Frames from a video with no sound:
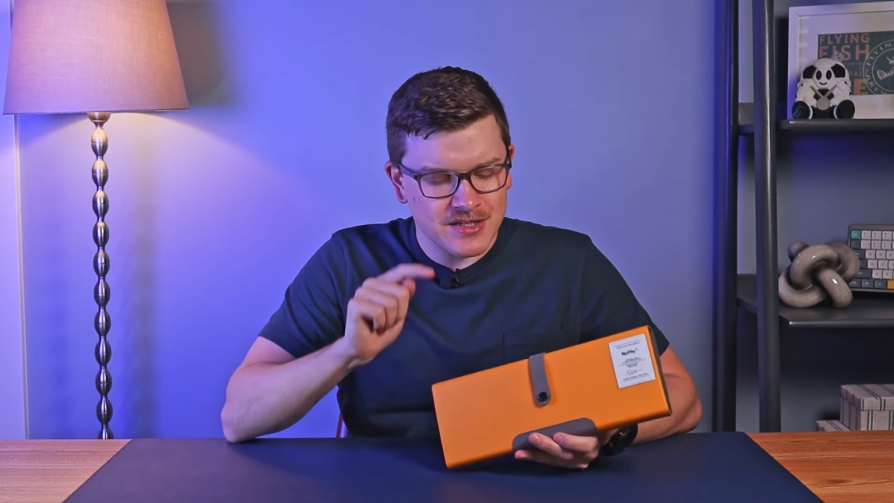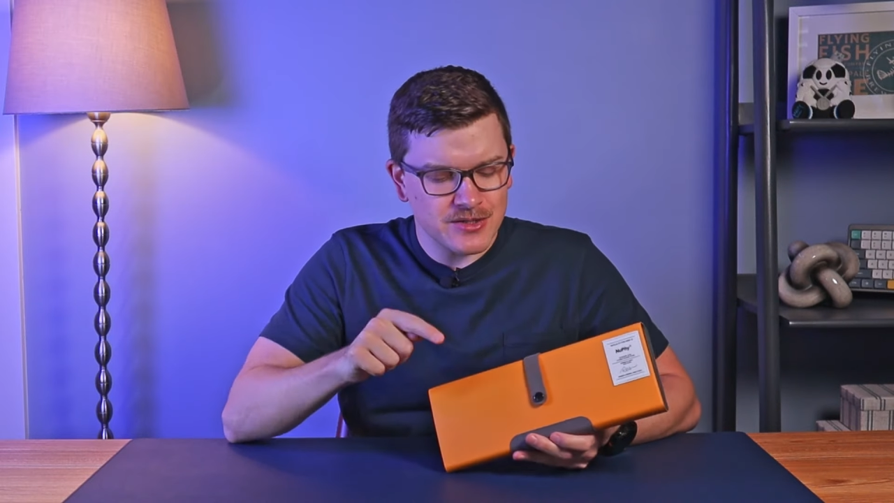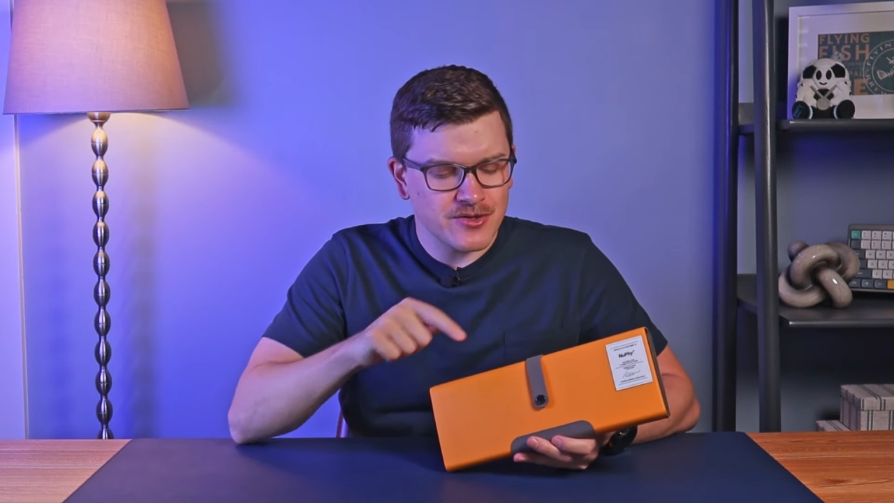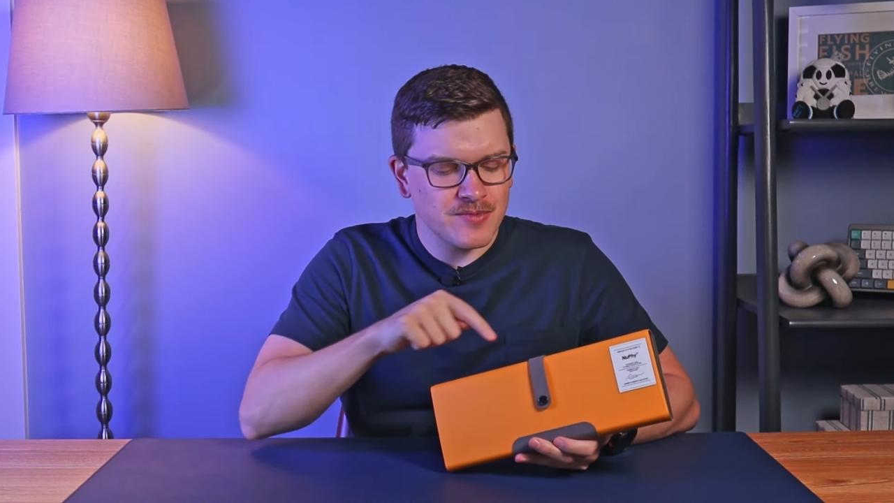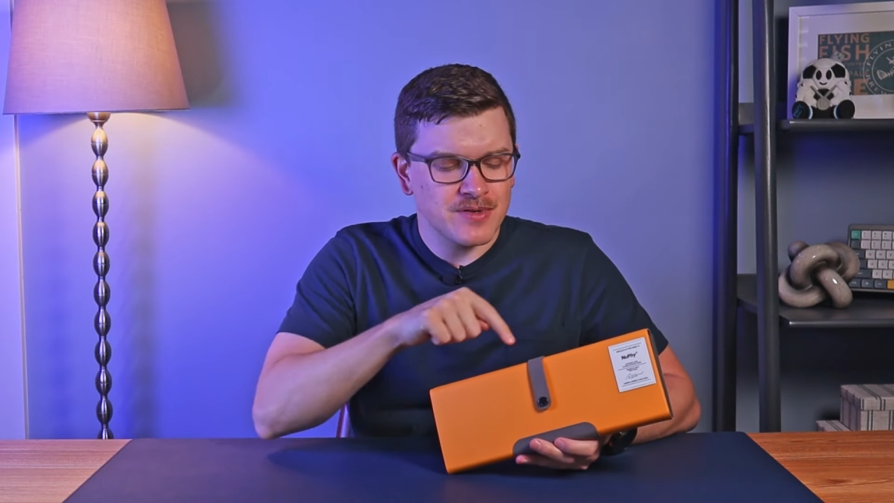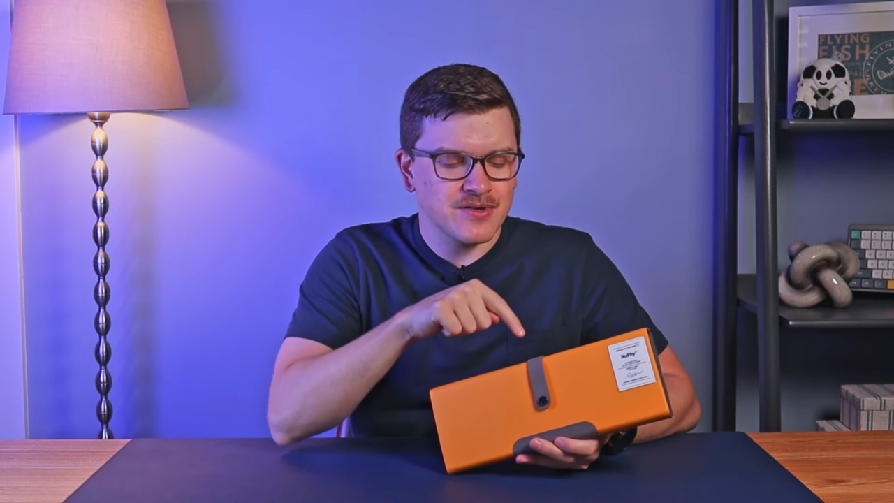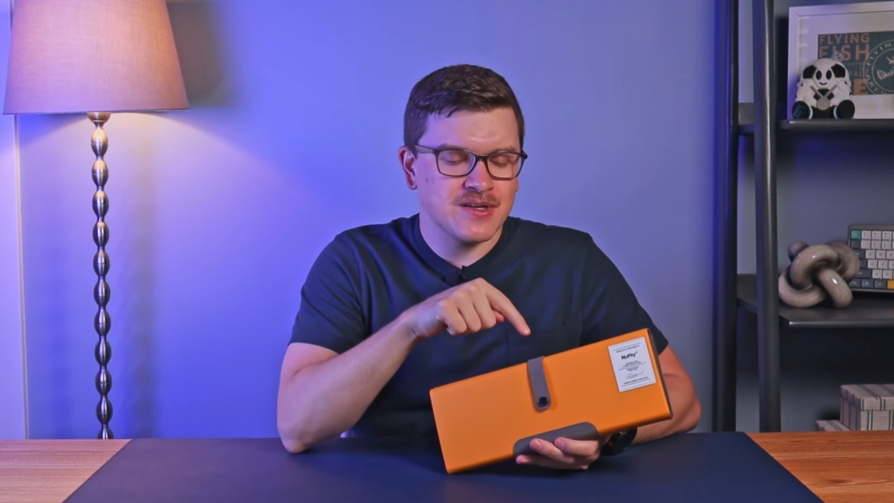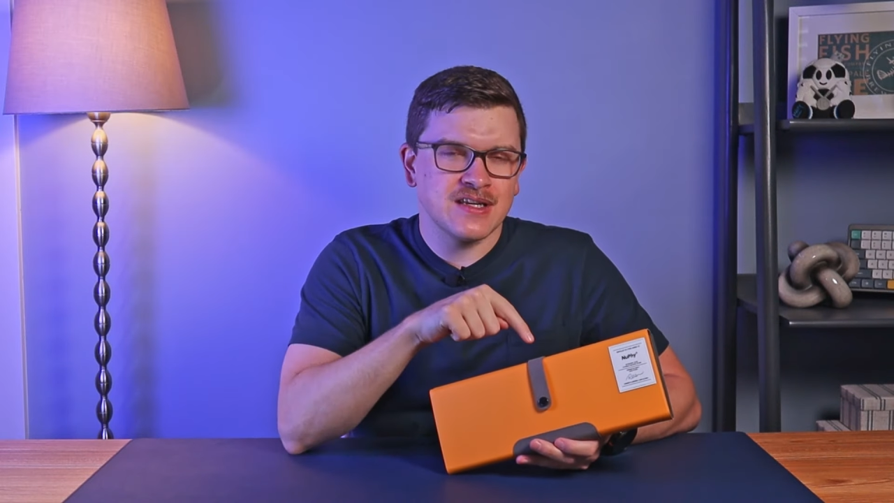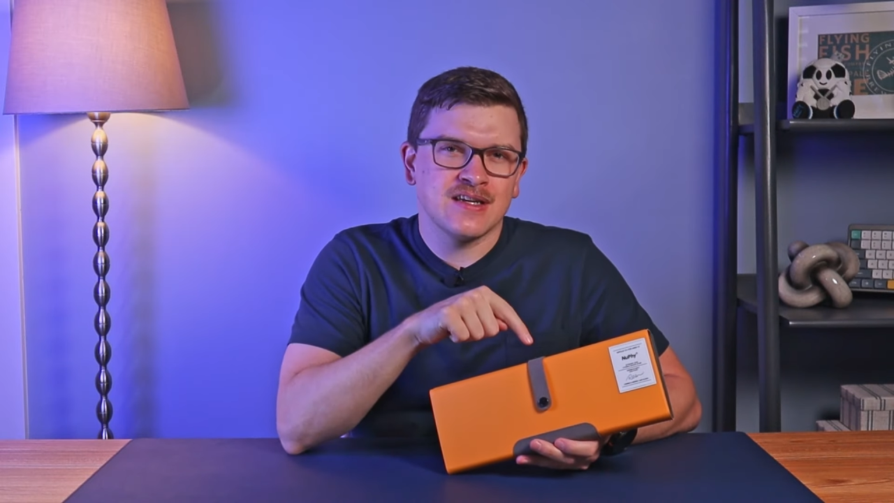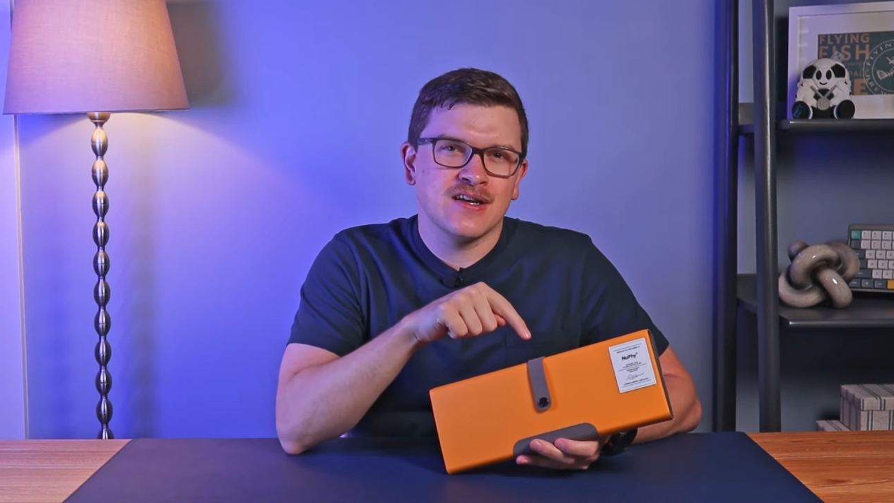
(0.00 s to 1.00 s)

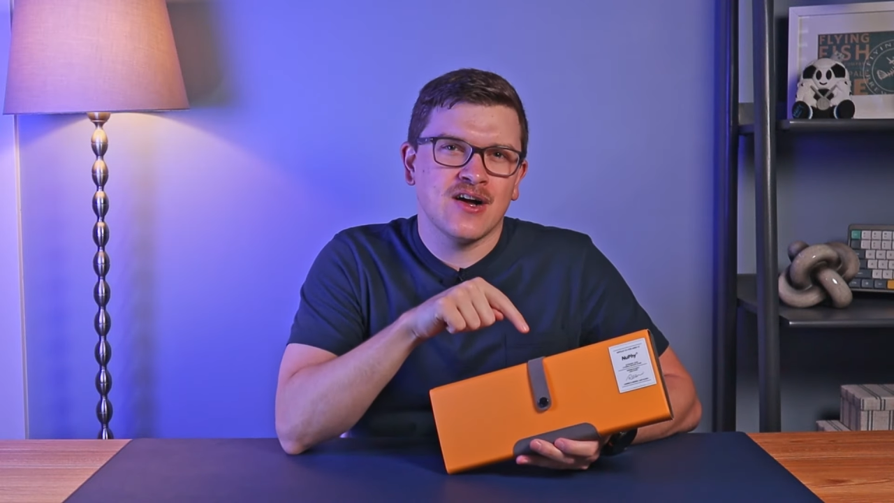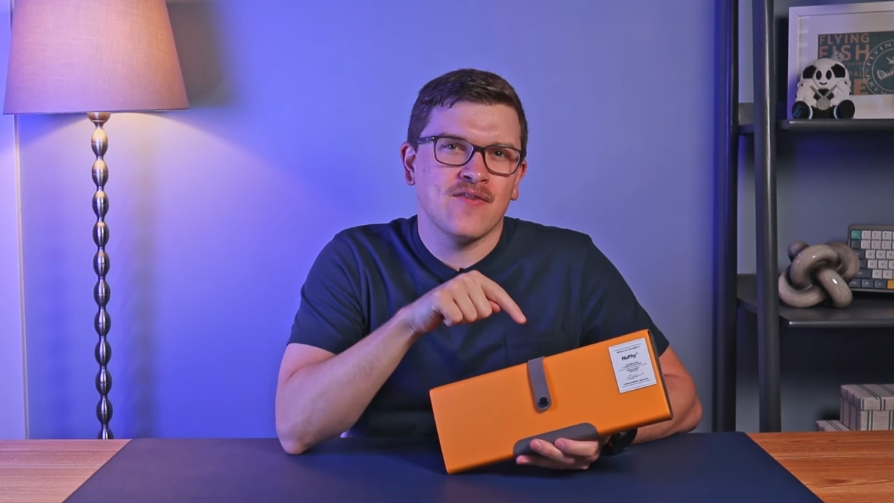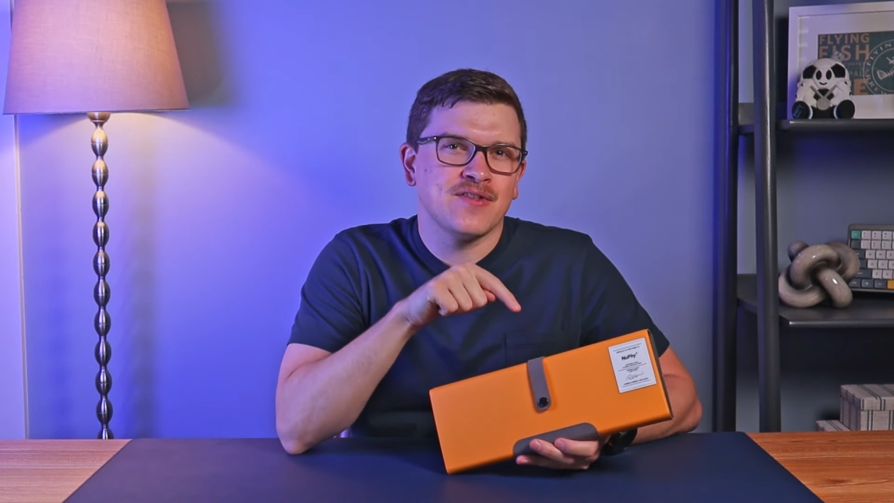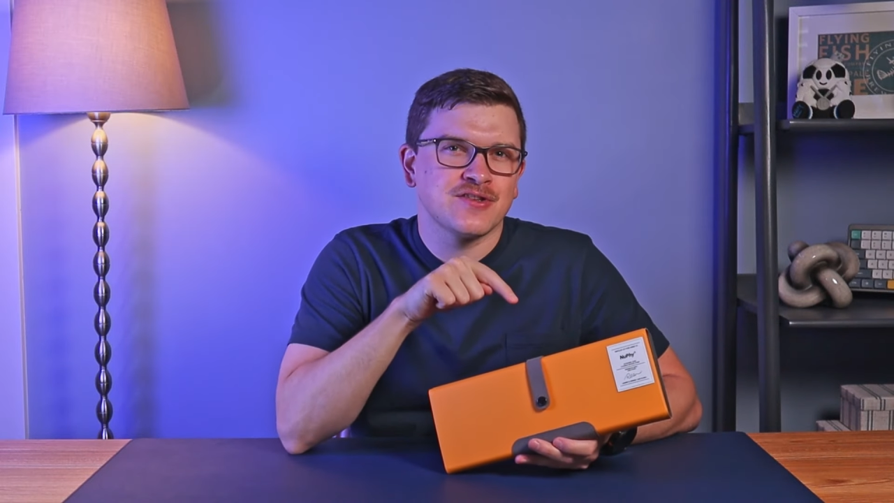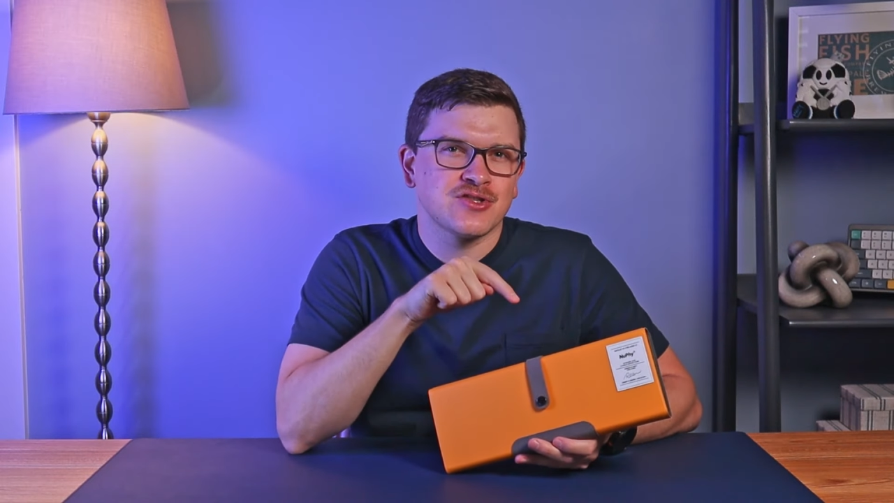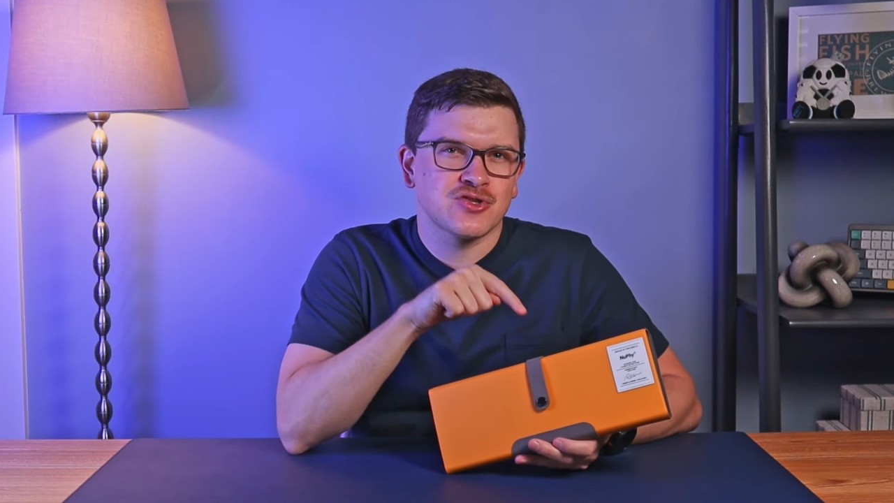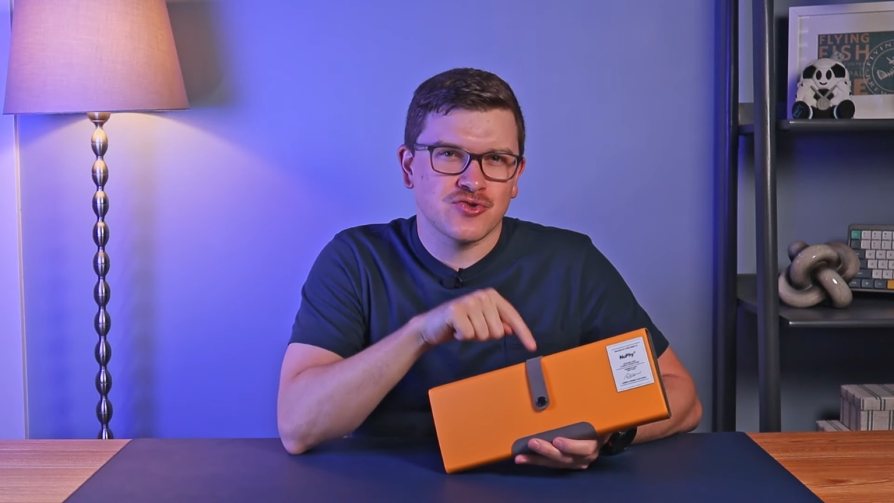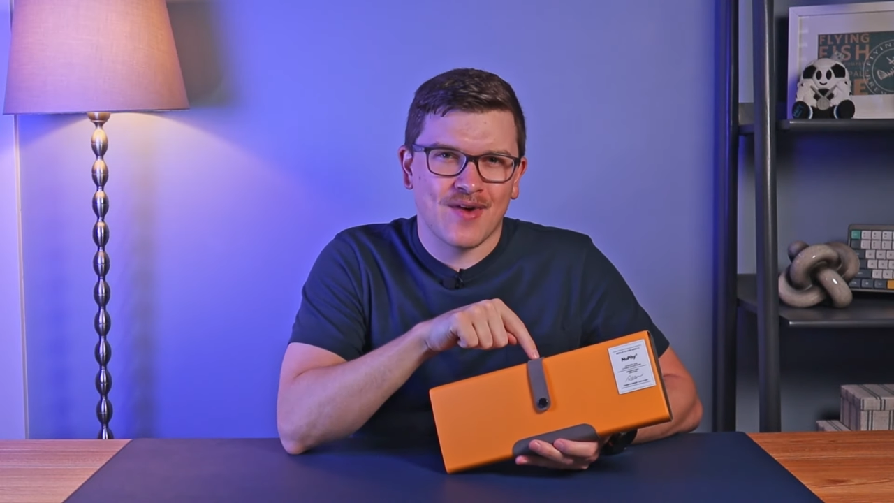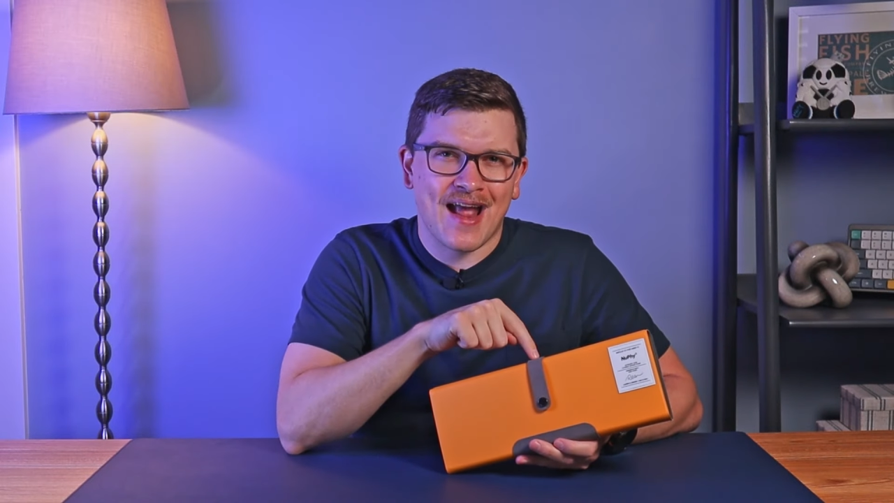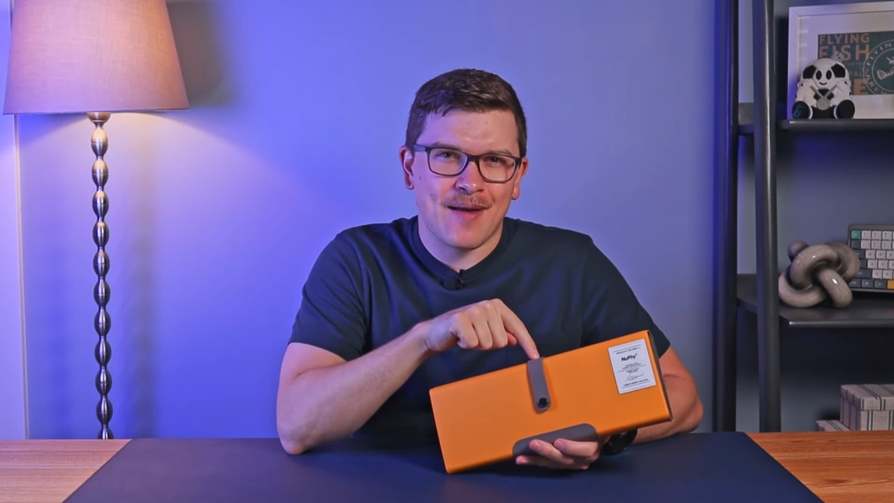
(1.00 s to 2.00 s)
durability of this
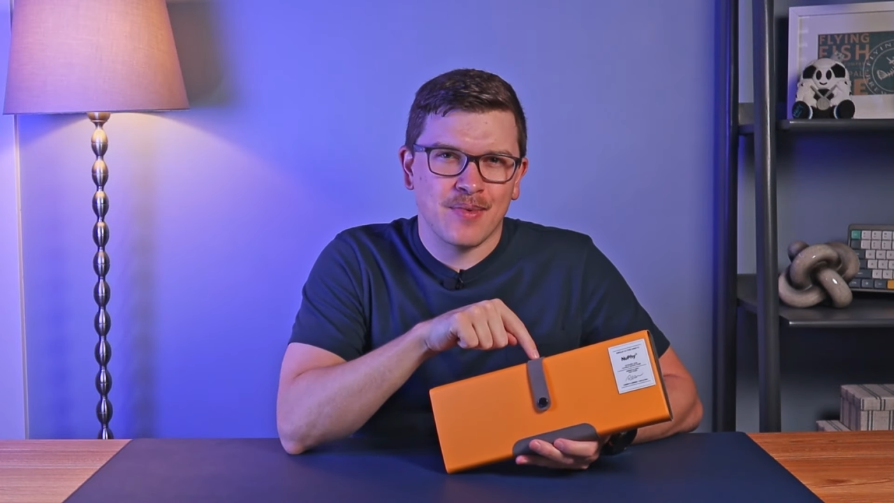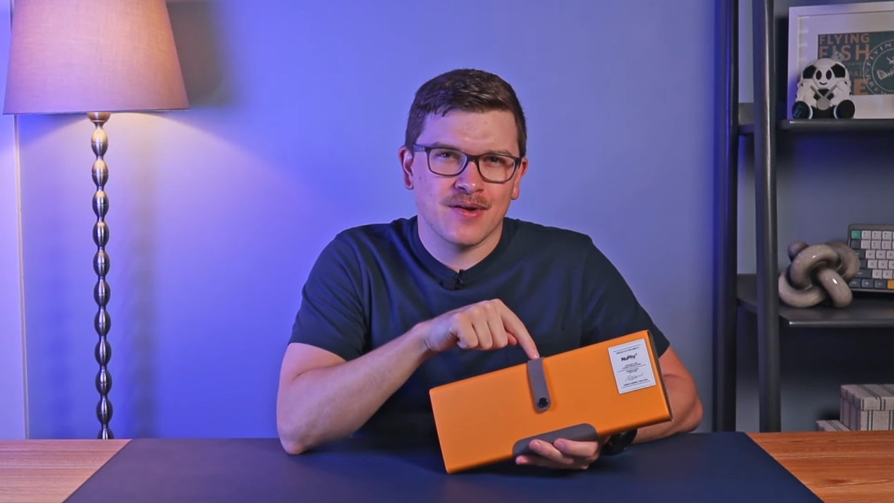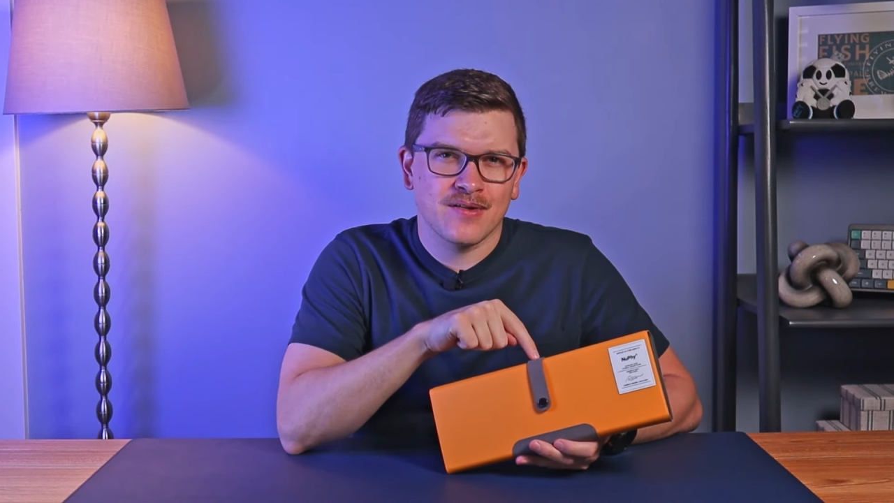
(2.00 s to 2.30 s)
strap,